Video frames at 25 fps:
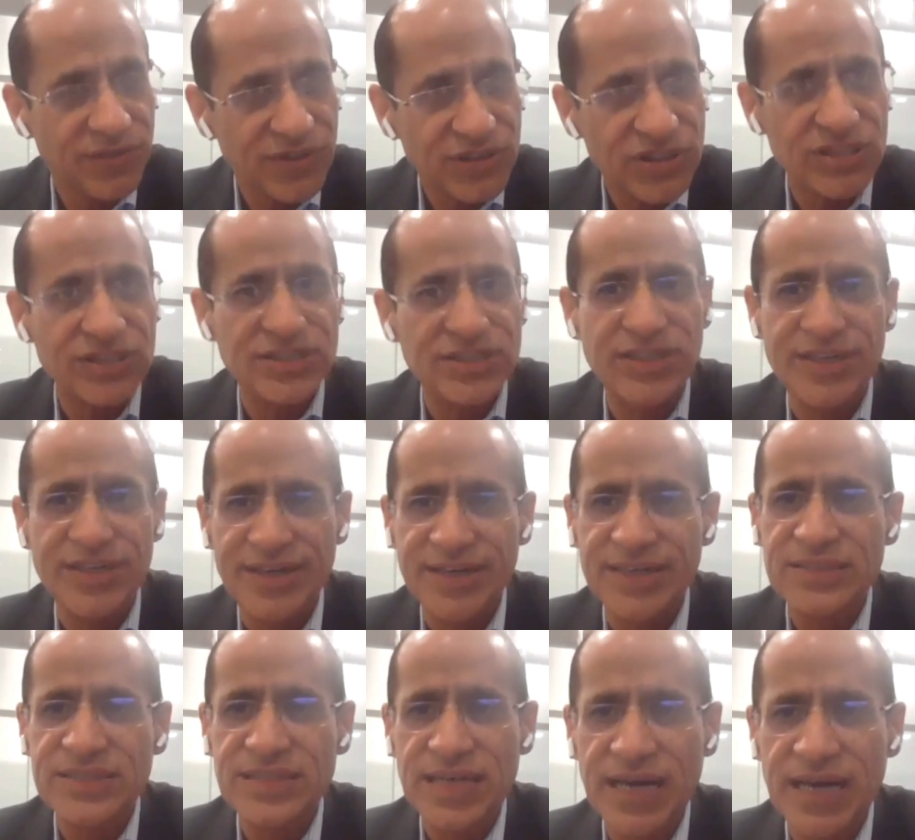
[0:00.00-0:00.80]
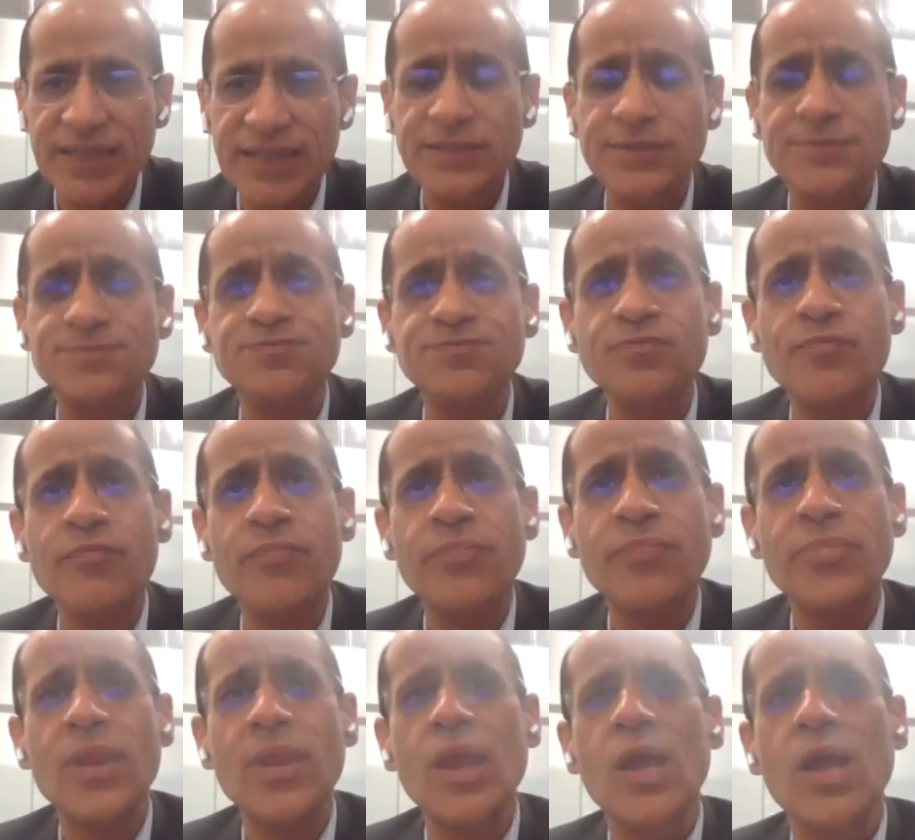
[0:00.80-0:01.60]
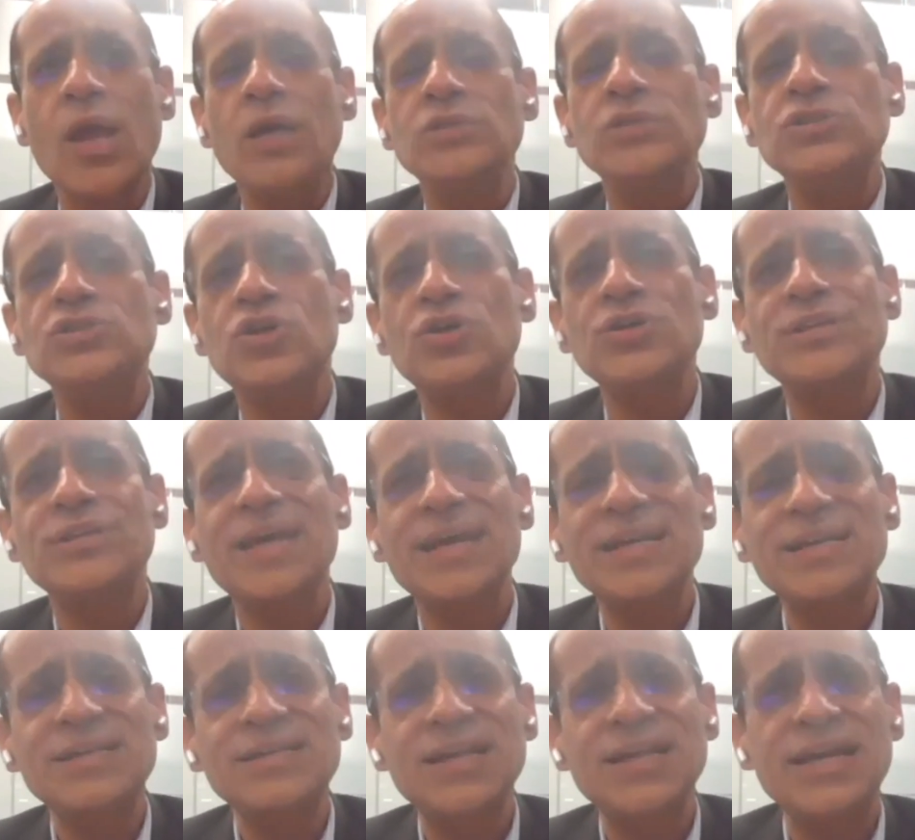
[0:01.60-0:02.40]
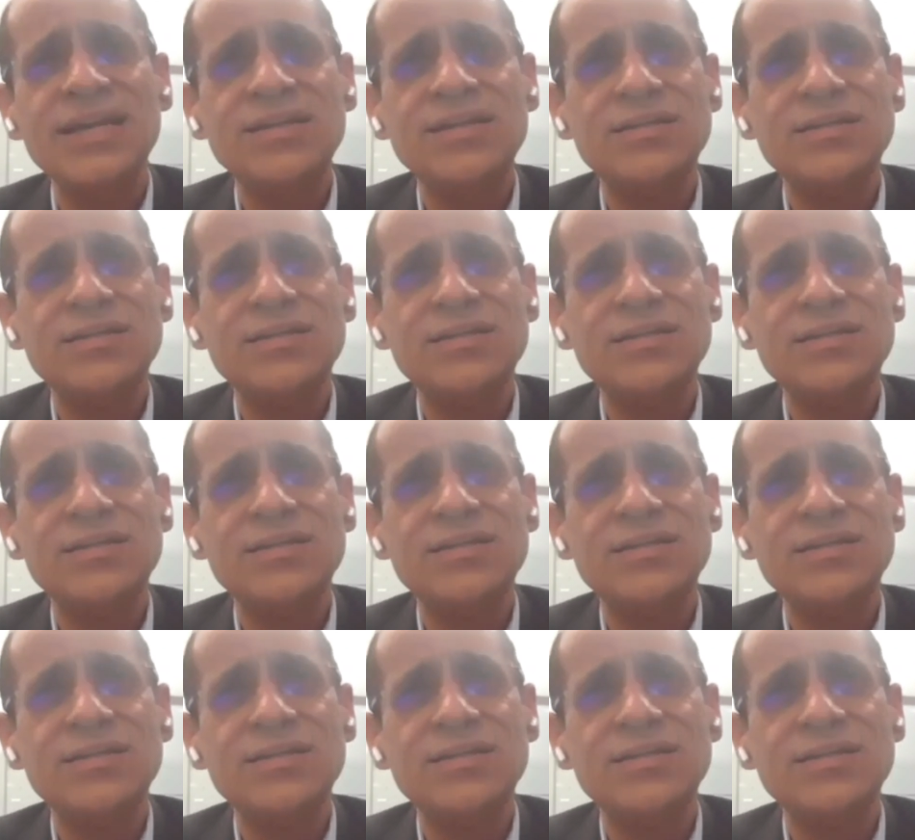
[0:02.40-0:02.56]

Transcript: which is a great sign. So net,